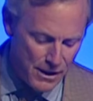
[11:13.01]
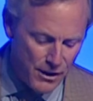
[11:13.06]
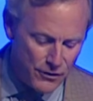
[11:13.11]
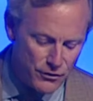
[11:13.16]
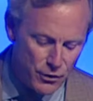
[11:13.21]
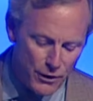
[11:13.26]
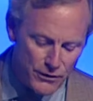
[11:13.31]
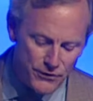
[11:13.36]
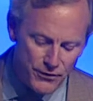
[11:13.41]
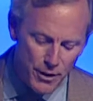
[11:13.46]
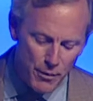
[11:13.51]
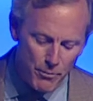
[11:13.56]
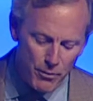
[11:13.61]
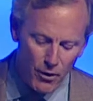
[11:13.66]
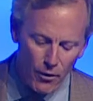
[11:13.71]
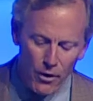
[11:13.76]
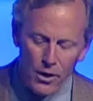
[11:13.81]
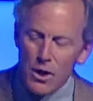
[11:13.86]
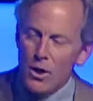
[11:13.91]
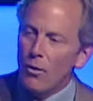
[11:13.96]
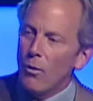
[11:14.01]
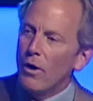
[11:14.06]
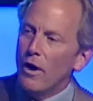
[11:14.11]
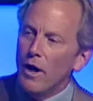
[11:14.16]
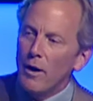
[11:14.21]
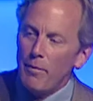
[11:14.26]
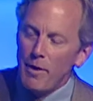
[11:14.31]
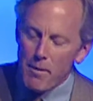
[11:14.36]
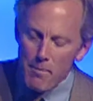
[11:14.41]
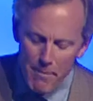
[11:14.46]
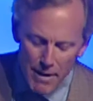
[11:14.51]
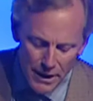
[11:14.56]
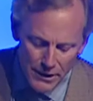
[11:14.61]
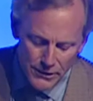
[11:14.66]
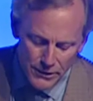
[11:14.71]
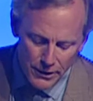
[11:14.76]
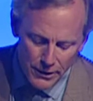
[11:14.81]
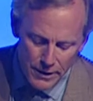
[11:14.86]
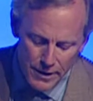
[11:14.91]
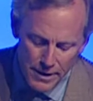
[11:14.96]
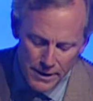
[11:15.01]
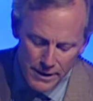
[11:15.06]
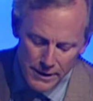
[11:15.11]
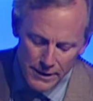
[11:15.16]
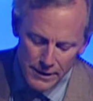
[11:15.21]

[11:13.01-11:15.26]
So it's simple. We're going to be measured